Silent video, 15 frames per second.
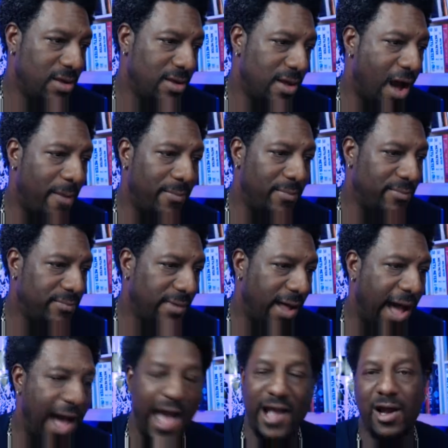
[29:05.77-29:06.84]
I'm
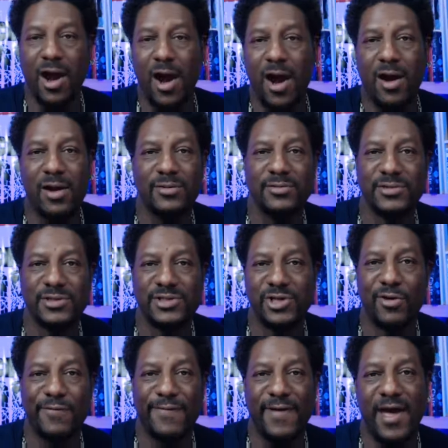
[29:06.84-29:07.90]
ICAR
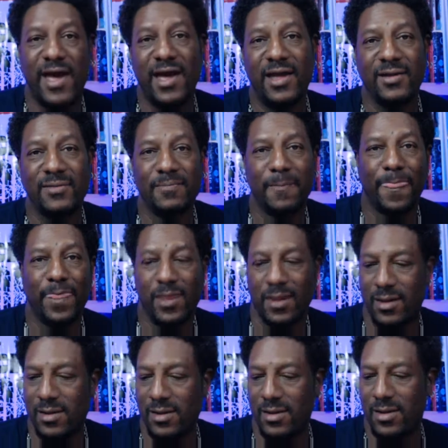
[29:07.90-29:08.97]
certified.
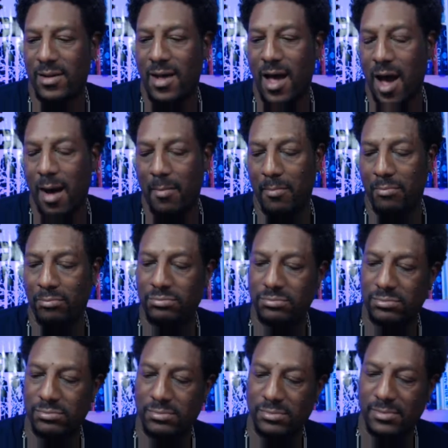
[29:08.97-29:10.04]
I'm
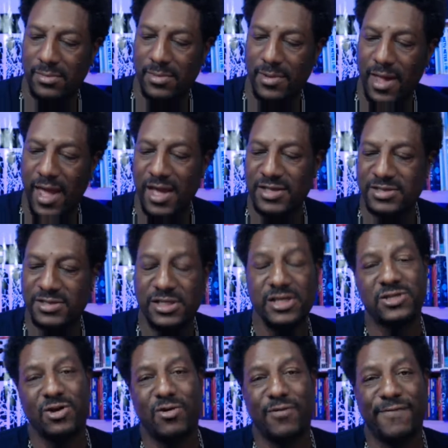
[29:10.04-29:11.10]
ASE
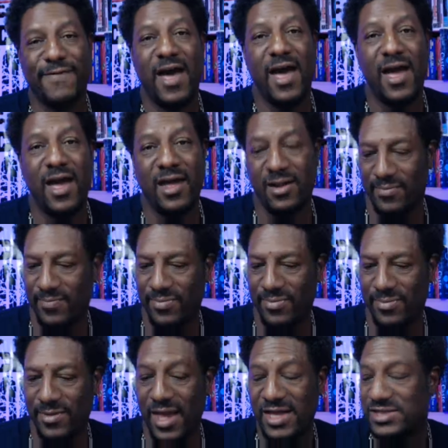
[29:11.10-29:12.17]
certified,
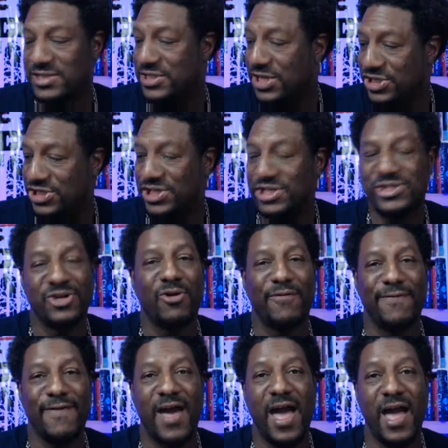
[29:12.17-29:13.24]
STG
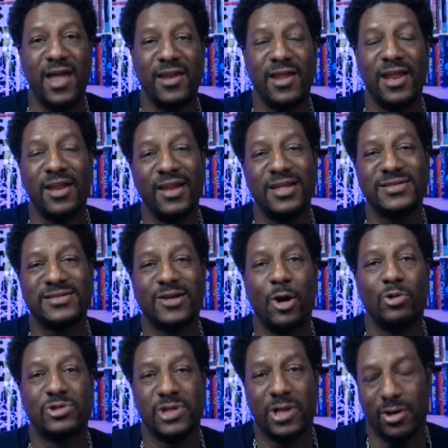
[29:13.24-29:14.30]
certified, and the list
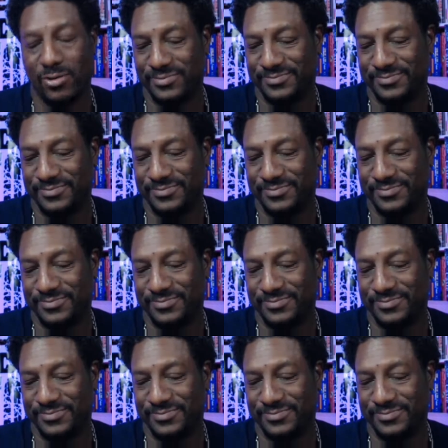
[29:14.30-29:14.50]
goes on.